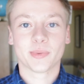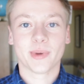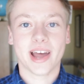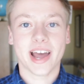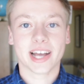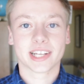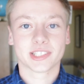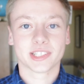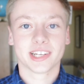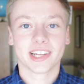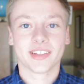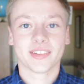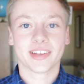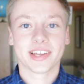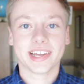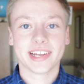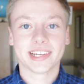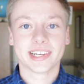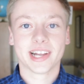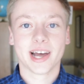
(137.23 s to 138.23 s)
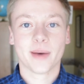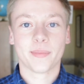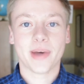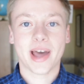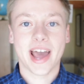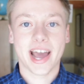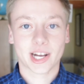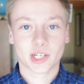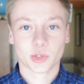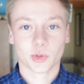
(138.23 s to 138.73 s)
but accidentally ended up
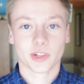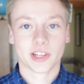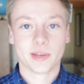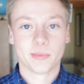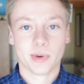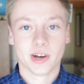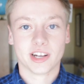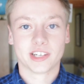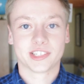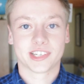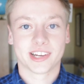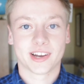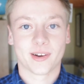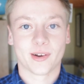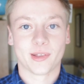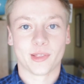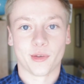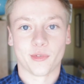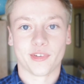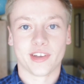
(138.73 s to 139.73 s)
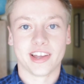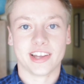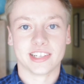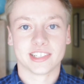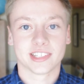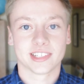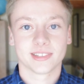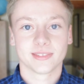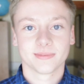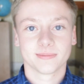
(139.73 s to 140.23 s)
actually punching her in the
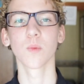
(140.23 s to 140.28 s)
face.